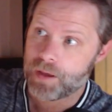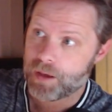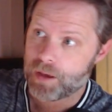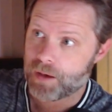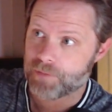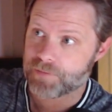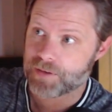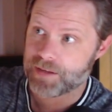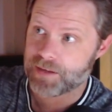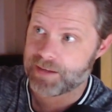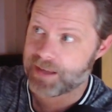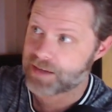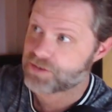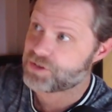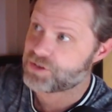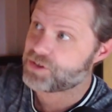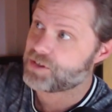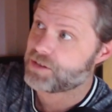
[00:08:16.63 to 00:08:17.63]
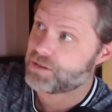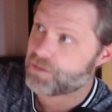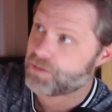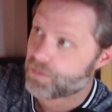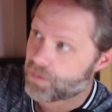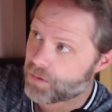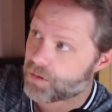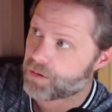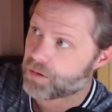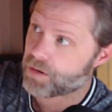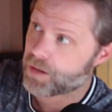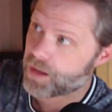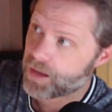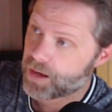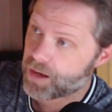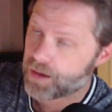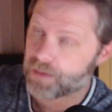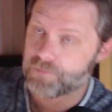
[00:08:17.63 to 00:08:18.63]
of connection or
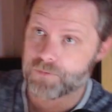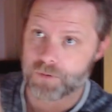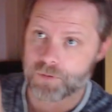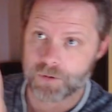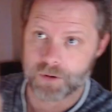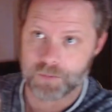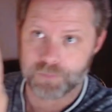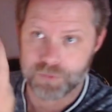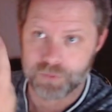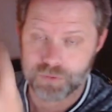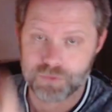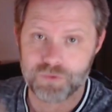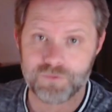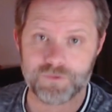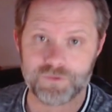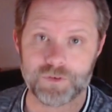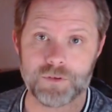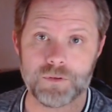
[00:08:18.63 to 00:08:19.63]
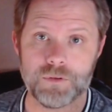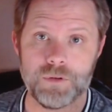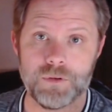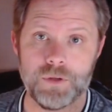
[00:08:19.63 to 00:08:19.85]
love or approval.